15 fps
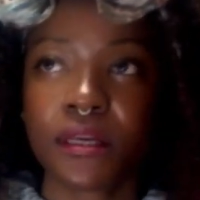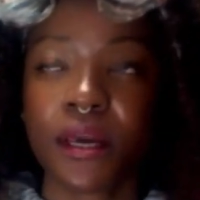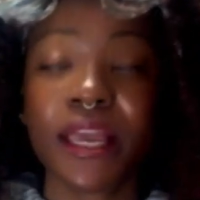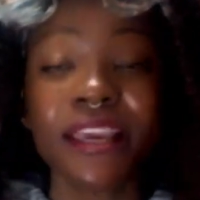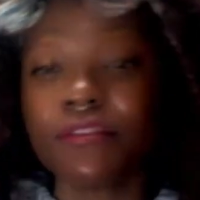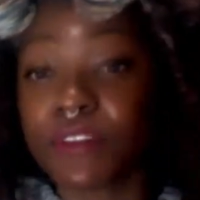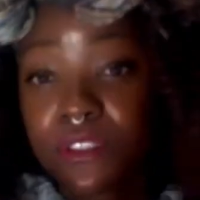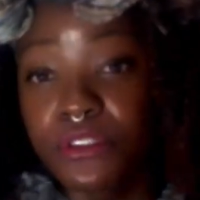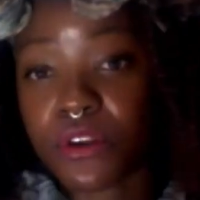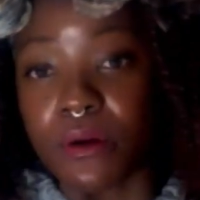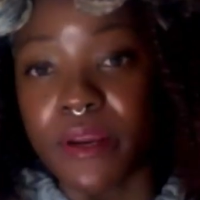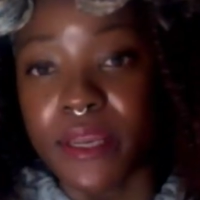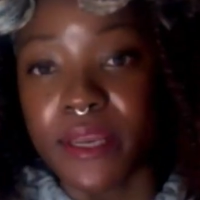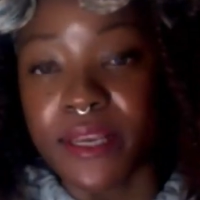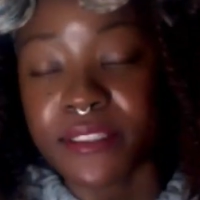evil
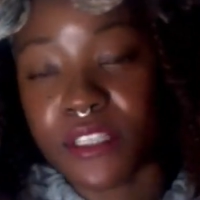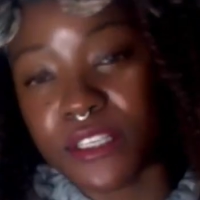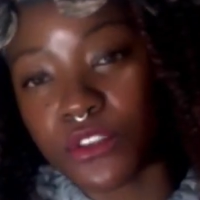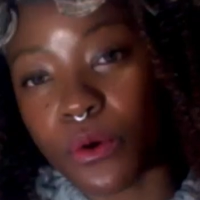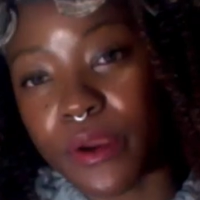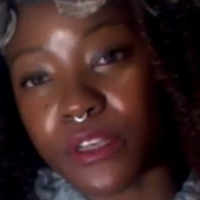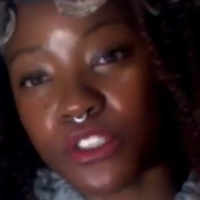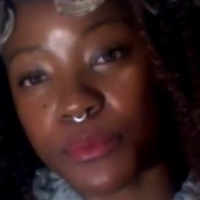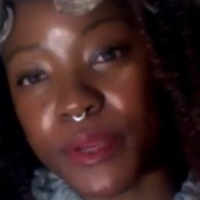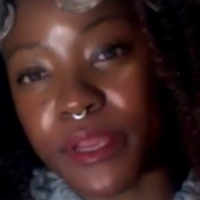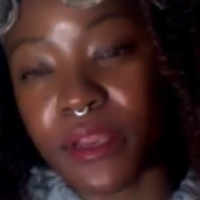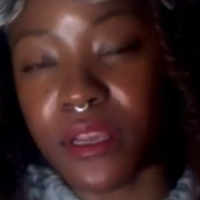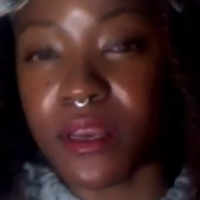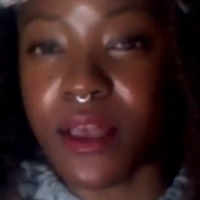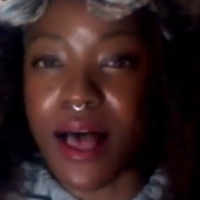is going to
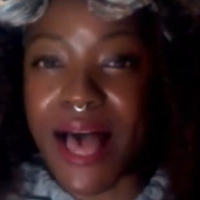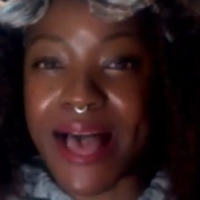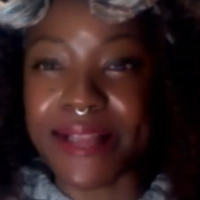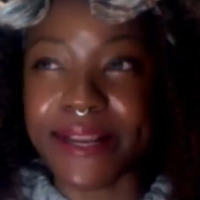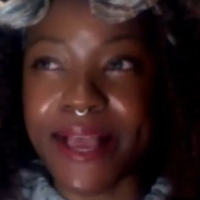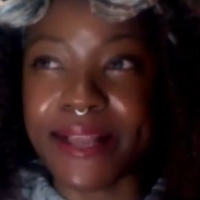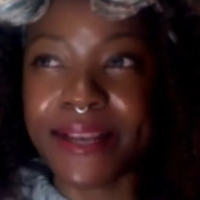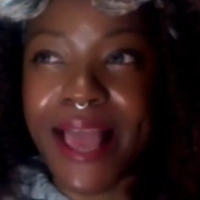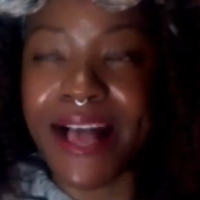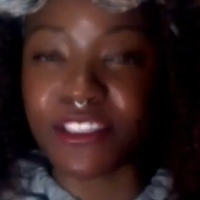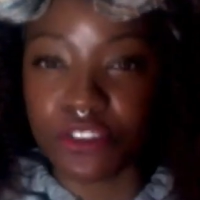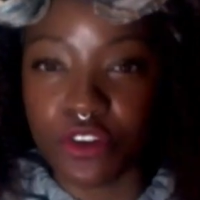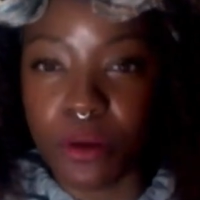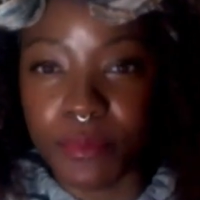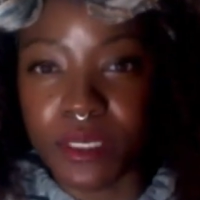be at an
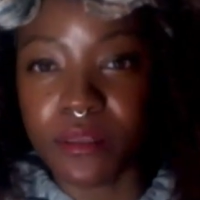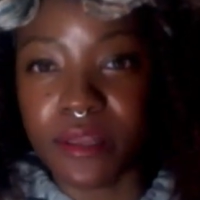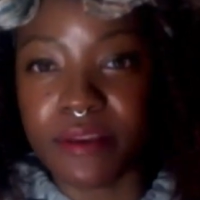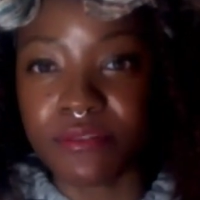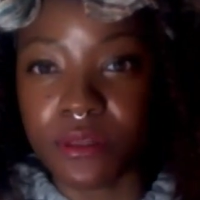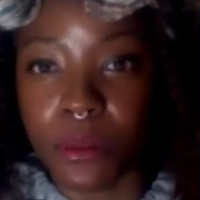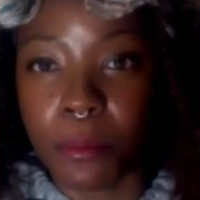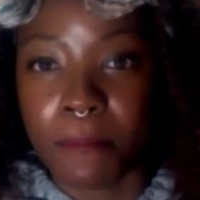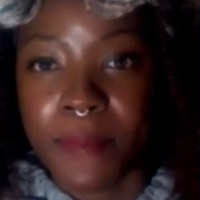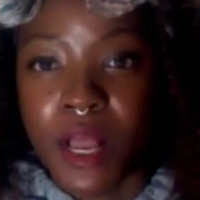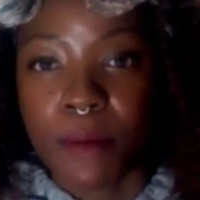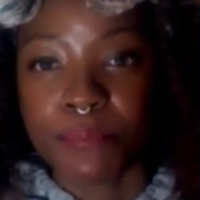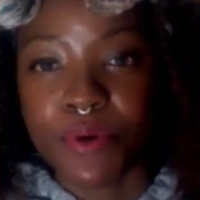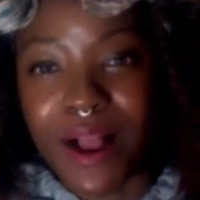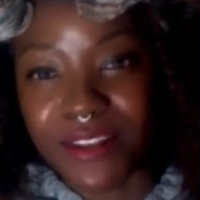astronomical level
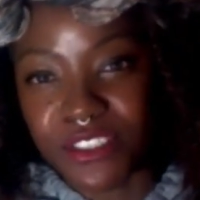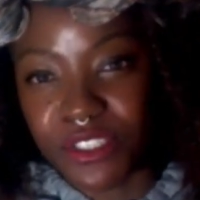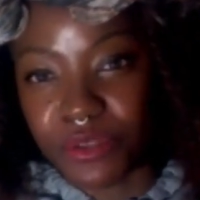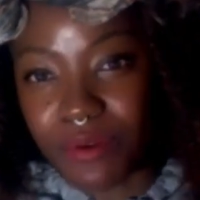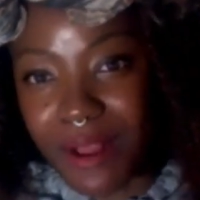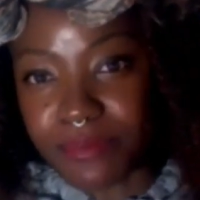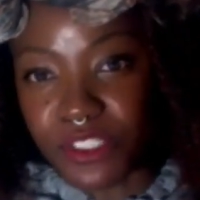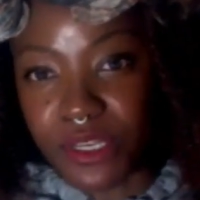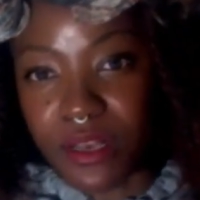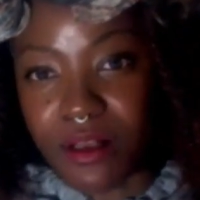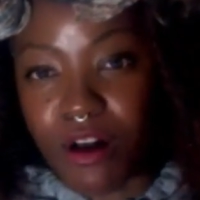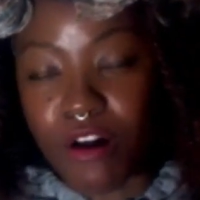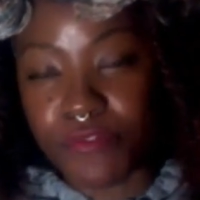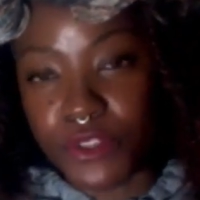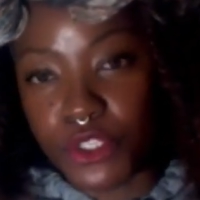prior to the rapture
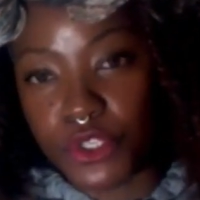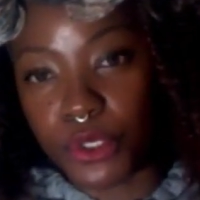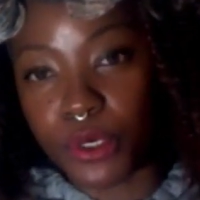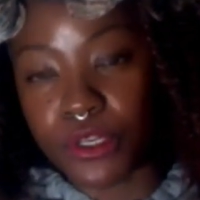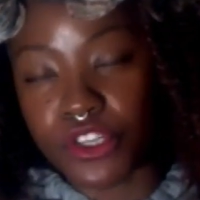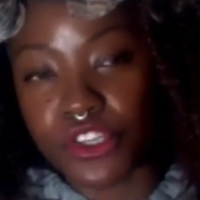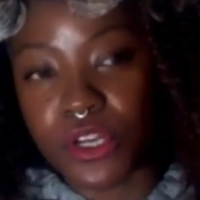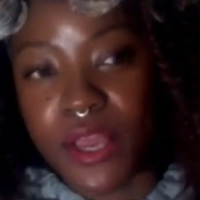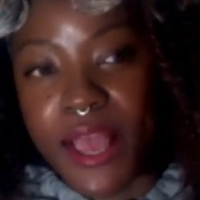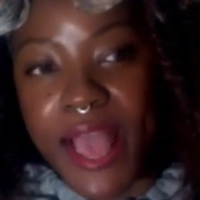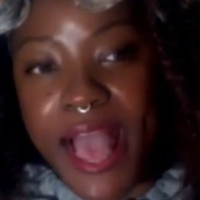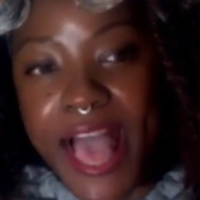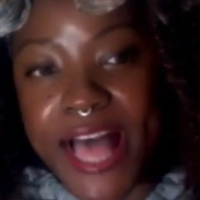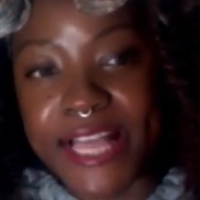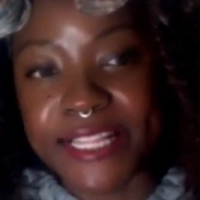of the church,
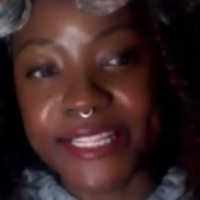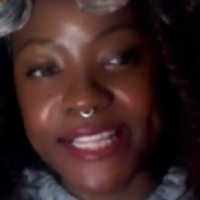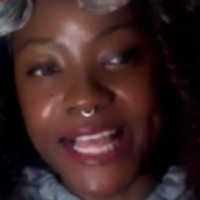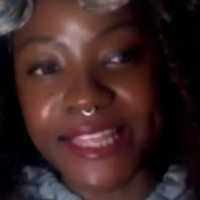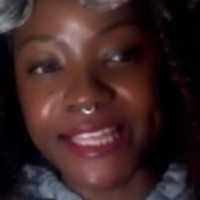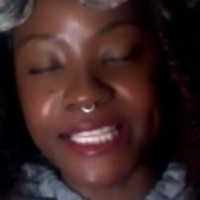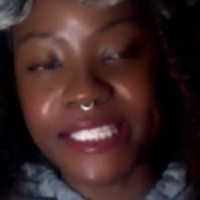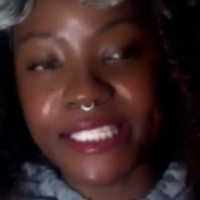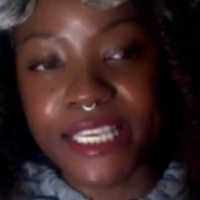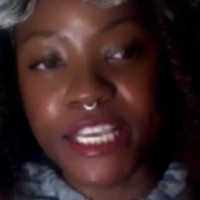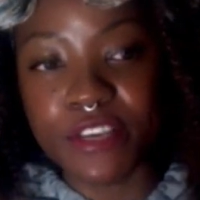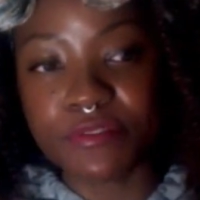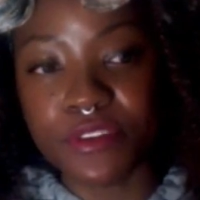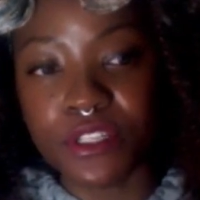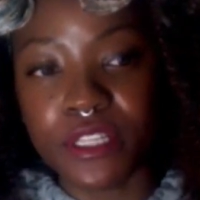and that this
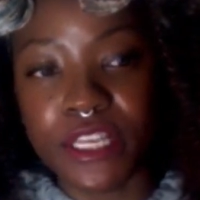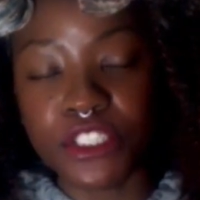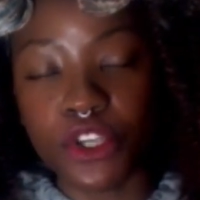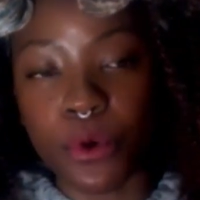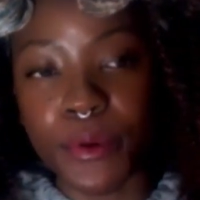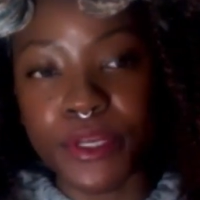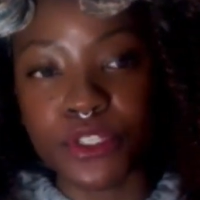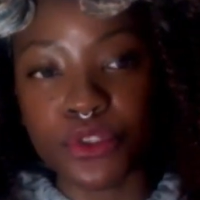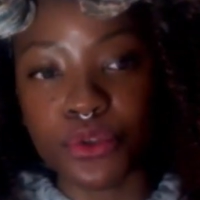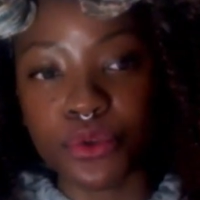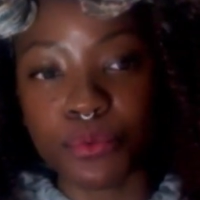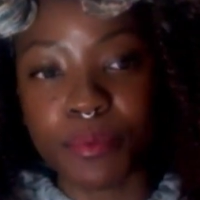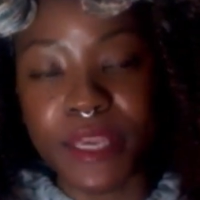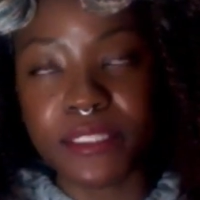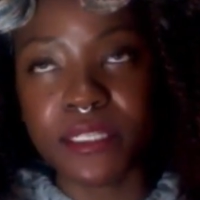evil is going
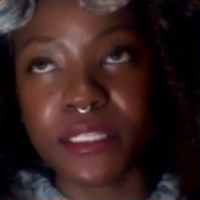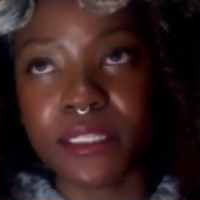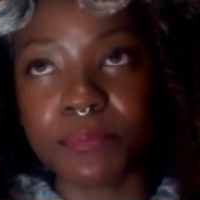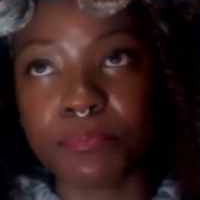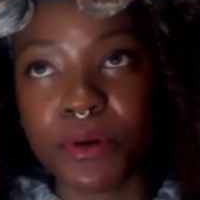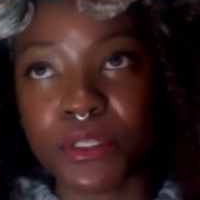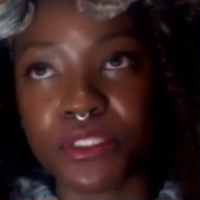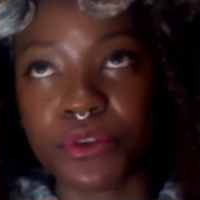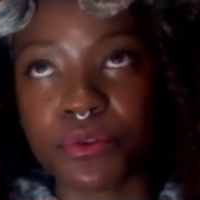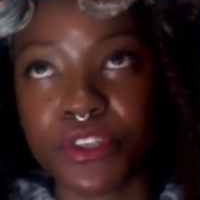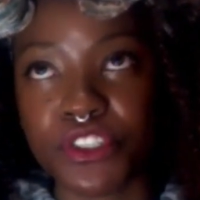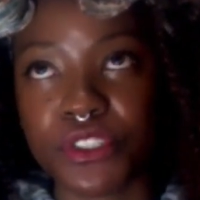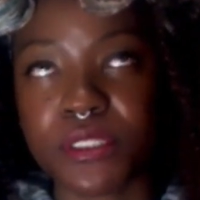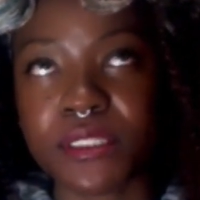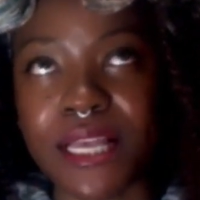to basically put
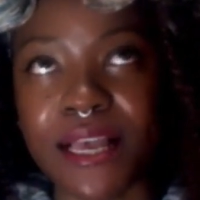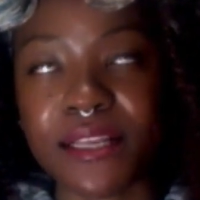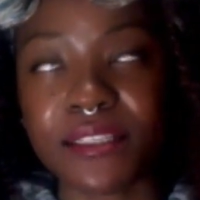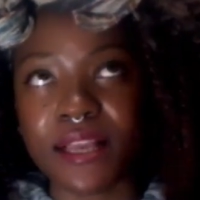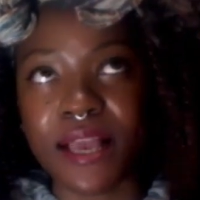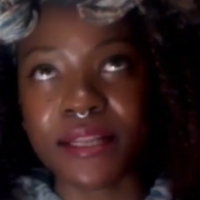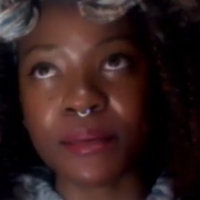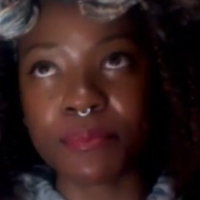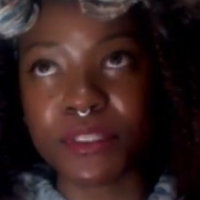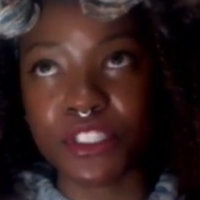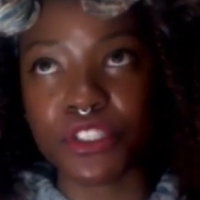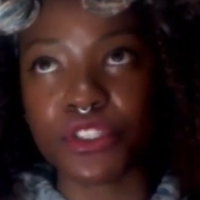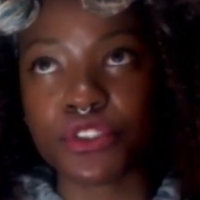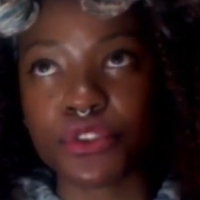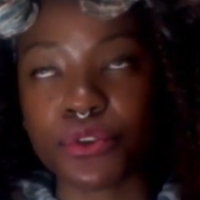Christians in a
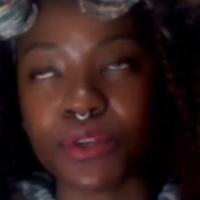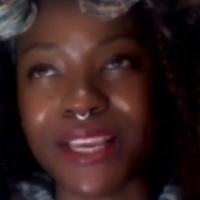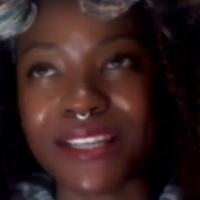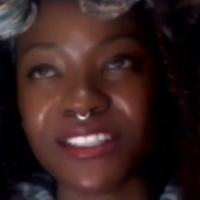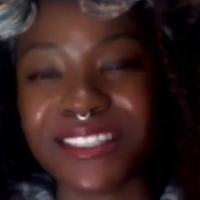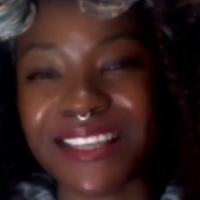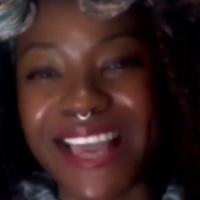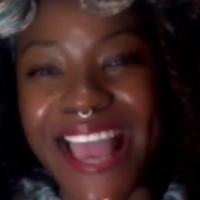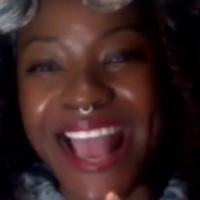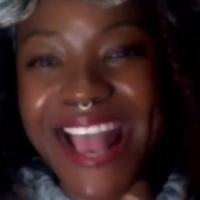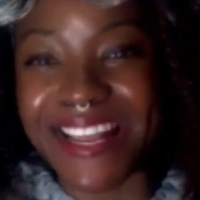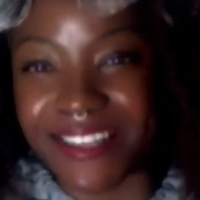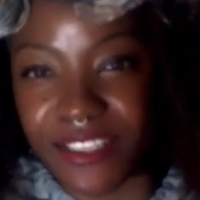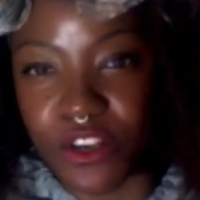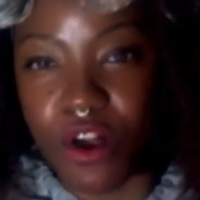position to get to the
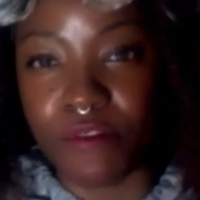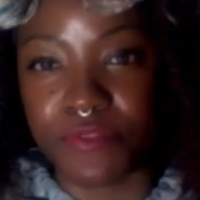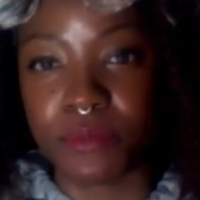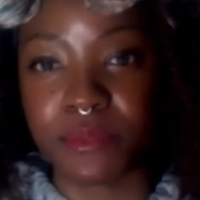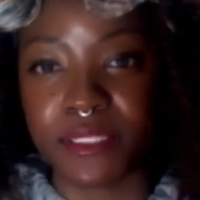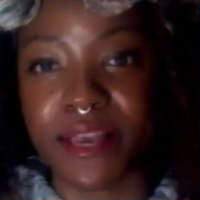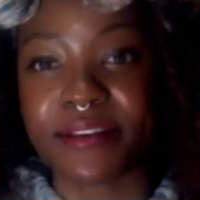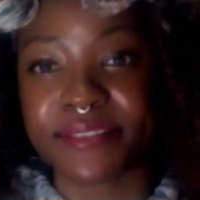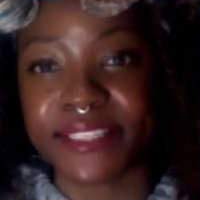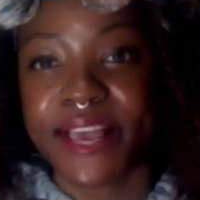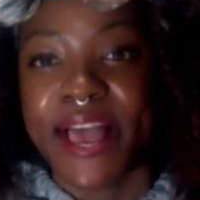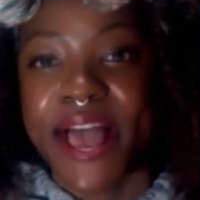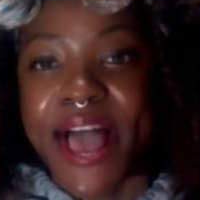end of themselves.